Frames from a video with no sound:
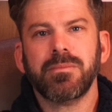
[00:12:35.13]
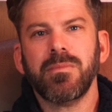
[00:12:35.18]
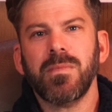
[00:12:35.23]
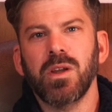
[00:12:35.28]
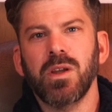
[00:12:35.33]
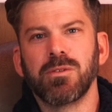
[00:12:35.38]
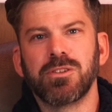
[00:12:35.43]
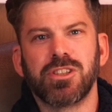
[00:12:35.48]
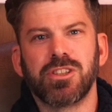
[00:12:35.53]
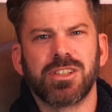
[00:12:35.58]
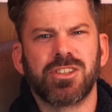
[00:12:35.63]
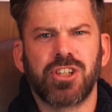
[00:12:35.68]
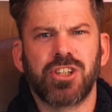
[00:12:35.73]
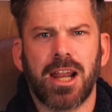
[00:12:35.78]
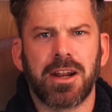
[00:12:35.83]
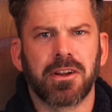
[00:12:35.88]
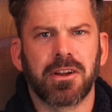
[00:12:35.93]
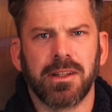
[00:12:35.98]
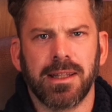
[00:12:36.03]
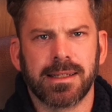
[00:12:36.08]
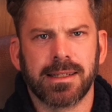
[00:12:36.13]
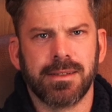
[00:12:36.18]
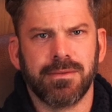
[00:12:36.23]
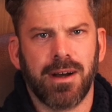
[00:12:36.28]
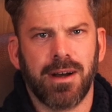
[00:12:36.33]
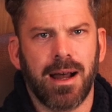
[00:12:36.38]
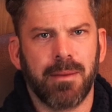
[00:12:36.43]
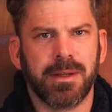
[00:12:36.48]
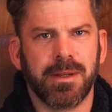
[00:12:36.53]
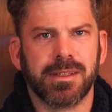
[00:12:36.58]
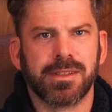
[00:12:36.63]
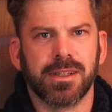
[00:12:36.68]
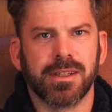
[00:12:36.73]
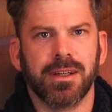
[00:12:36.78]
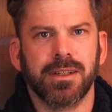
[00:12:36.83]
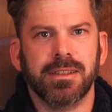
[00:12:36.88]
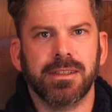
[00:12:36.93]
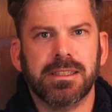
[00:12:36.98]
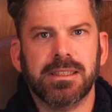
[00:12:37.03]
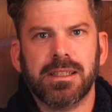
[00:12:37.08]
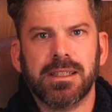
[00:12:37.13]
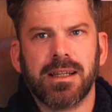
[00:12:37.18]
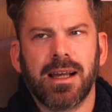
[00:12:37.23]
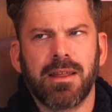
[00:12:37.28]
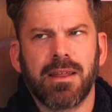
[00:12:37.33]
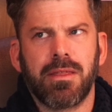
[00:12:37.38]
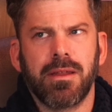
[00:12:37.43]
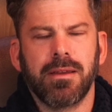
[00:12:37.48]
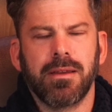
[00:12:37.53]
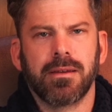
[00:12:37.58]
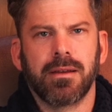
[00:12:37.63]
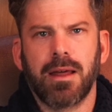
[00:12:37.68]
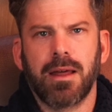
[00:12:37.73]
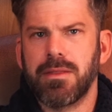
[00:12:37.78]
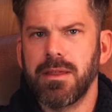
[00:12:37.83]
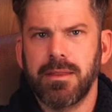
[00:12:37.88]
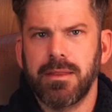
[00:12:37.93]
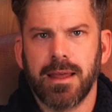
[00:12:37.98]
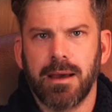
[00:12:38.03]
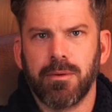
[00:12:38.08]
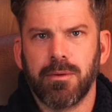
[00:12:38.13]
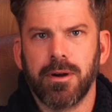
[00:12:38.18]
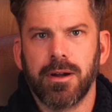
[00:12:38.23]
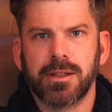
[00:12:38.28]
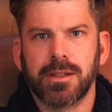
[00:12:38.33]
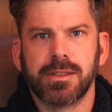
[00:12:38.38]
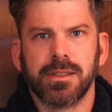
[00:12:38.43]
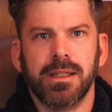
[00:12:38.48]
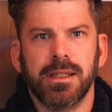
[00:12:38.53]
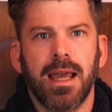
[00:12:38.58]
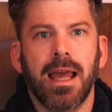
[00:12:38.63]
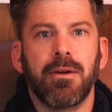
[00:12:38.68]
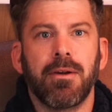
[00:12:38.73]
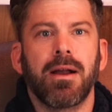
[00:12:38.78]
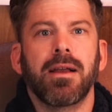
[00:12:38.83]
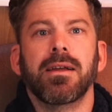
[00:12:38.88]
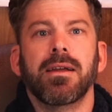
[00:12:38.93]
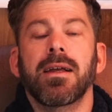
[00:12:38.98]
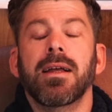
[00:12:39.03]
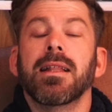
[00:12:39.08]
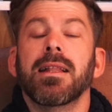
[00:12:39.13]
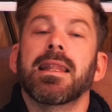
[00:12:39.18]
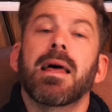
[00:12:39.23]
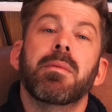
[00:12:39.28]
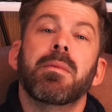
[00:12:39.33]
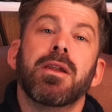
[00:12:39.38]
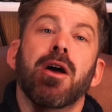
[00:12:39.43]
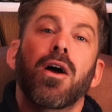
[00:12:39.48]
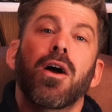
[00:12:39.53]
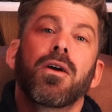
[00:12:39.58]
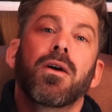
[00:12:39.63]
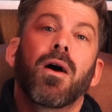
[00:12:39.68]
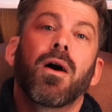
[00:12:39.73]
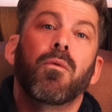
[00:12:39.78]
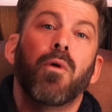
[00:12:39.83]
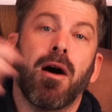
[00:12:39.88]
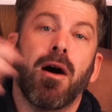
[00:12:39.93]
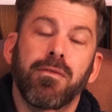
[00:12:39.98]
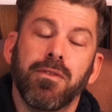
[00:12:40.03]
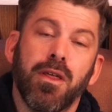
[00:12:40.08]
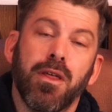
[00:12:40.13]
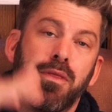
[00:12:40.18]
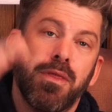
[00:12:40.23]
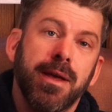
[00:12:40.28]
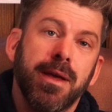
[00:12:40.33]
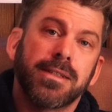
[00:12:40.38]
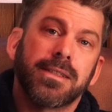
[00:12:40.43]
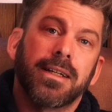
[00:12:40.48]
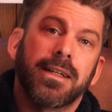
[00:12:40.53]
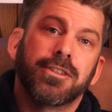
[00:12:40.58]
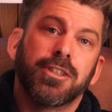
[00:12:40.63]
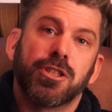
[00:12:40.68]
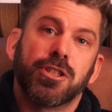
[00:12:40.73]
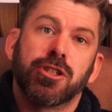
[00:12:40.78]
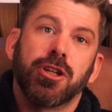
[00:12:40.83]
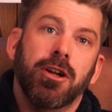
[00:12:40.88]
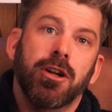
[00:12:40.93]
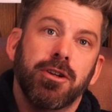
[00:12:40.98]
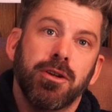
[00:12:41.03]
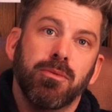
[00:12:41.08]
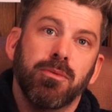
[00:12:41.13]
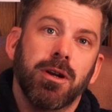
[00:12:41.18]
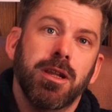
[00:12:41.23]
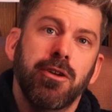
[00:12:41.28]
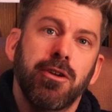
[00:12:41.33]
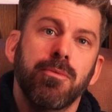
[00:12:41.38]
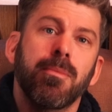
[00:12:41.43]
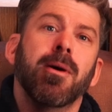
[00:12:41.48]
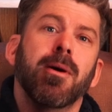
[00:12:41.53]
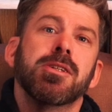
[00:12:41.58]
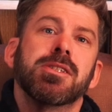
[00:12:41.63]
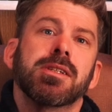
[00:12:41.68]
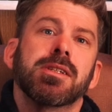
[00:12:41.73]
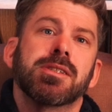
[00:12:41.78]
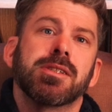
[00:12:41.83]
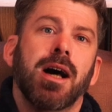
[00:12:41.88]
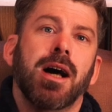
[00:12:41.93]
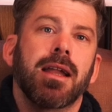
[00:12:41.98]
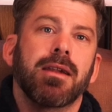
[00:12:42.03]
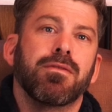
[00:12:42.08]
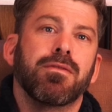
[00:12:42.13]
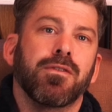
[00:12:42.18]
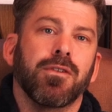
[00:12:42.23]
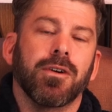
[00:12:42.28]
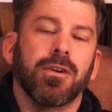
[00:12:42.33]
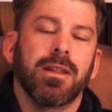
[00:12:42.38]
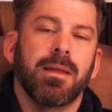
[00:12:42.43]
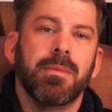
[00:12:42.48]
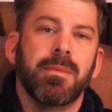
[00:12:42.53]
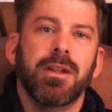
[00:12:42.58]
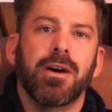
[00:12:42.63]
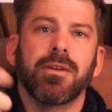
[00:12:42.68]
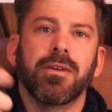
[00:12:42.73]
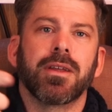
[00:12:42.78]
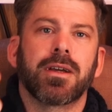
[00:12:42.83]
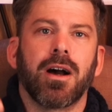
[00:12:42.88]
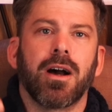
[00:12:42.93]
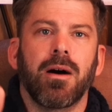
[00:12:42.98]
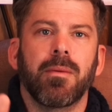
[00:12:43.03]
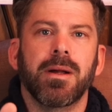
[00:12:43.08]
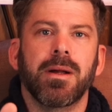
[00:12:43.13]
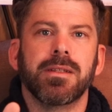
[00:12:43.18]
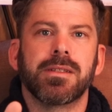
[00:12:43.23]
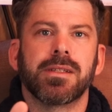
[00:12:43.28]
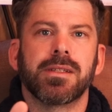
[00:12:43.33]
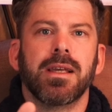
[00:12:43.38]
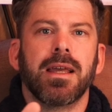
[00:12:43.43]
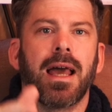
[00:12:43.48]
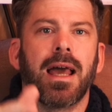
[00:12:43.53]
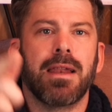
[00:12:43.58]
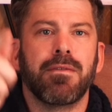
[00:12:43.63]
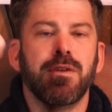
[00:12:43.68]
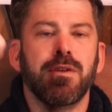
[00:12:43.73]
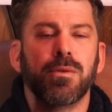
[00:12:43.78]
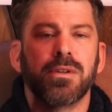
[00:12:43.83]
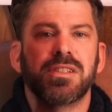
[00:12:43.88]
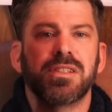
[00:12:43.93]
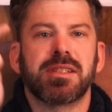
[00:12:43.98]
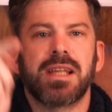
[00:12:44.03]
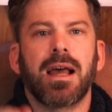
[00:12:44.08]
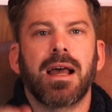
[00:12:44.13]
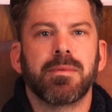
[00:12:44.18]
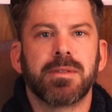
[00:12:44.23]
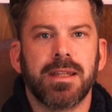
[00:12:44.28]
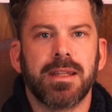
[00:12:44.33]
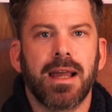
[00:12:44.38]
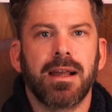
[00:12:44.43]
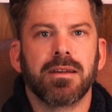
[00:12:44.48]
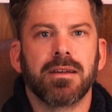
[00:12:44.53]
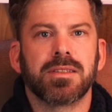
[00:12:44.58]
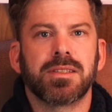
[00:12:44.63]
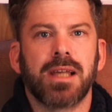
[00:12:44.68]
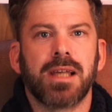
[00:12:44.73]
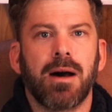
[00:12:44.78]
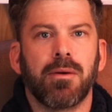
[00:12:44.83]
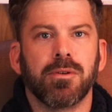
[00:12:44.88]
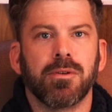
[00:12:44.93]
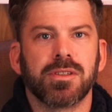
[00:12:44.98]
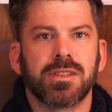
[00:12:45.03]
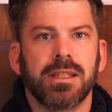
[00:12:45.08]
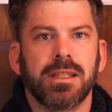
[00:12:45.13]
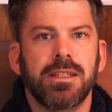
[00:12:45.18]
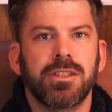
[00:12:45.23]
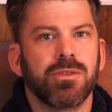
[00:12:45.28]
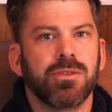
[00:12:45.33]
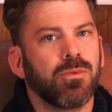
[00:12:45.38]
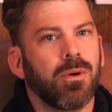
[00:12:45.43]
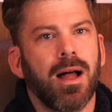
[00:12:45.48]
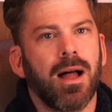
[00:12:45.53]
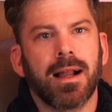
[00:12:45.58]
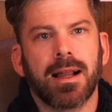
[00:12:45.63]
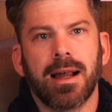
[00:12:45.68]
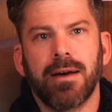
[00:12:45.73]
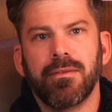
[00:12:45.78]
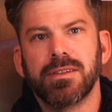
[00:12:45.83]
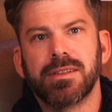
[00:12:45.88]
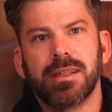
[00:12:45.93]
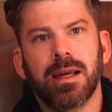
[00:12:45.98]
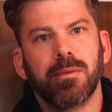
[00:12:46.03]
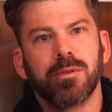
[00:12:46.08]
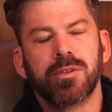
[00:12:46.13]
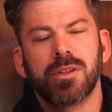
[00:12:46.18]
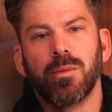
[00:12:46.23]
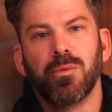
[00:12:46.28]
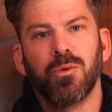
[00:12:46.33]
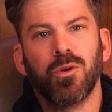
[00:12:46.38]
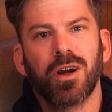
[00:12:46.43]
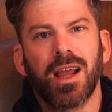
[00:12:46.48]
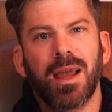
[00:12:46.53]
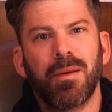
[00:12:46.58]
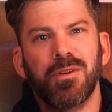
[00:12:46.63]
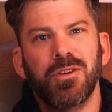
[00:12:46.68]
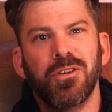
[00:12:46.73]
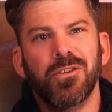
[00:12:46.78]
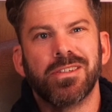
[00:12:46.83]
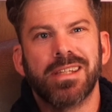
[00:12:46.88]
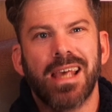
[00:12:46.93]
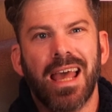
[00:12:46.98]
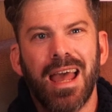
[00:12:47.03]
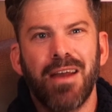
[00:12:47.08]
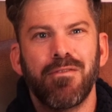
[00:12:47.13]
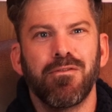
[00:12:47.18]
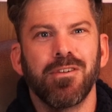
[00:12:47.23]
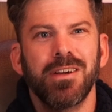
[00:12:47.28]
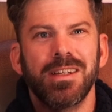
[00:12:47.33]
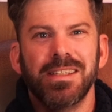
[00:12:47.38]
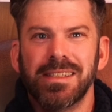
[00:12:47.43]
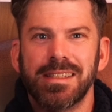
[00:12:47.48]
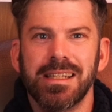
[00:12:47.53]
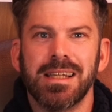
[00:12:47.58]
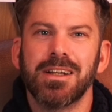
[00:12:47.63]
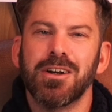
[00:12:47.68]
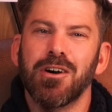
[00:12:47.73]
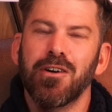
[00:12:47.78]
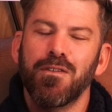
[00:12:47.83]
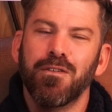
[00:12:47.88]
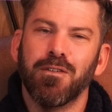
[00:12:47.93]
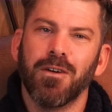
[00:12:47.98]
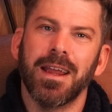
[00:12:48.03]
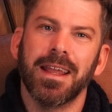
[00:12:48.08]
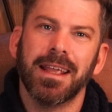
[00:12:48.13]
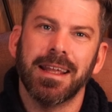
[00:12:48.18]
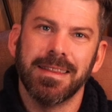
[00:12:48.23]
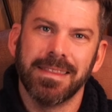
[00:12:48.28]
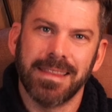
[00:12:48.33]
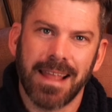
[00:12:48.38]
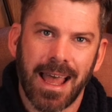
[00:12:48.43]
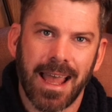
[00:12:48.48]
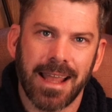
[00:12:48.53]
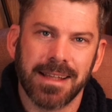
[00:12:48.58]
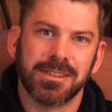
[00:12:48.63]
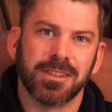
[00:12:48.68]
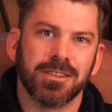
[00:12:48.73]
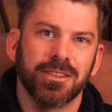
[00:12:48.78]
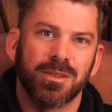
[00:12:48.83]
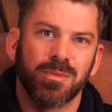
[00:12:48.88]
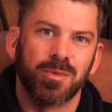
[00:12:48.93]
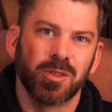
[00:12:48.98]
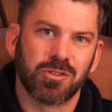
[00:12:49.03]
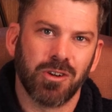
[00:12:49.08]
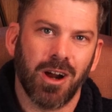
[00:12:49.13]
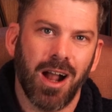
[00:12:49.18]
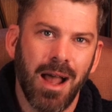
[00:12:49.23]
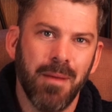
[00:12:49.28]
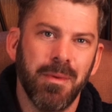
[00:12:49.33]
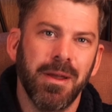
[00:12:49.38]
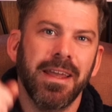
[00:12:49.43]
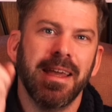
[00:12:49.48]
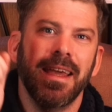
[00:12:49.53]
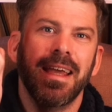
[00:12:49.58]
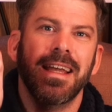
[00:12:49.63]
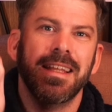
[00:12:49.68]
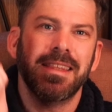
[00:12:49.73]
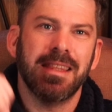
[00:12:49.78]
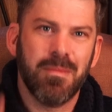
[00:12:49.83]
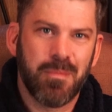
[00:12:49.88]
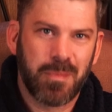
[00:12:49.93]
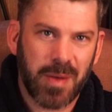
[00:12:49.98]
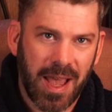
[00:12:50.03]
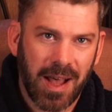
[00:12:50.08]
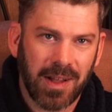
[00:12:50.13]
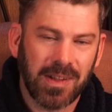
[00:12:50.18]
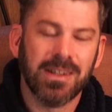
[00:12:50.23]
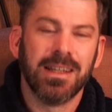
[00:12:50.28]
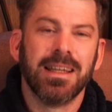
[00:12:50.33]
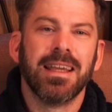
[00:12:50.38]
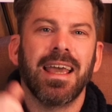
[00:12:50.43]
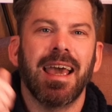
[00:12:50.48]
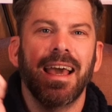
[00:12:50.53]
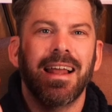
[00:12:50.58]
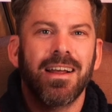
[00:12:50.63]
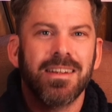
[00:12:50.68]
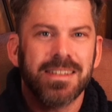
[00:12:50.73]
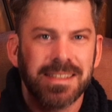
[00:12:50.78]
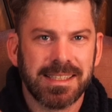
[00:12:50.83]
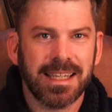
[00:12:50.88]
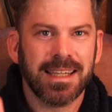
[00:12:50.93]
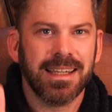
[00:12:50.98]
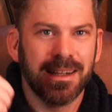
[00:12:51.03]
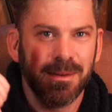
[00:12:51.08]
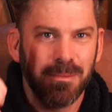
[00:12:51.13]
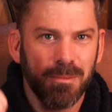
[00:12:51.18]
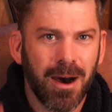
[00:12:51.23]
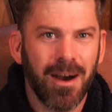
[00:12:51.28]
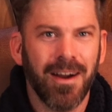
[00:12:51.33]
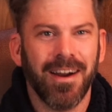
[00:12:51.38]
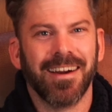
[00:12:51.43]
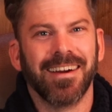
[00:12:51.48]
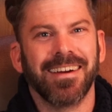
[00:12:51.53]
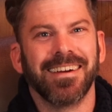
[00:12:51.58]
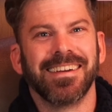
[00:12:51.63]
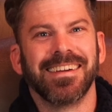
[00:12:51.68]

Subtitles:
which is Shadow Collective army. So I think that works. Anyway, let me know of the things I just showed you. What are you most excited for? Let me know in the comments. And if you want to stay up to date on Star Wars Legion, well, I cover tabletop wargaming news every single freaking day. So subscribe, hit the bell, and I'll see you tomorrow.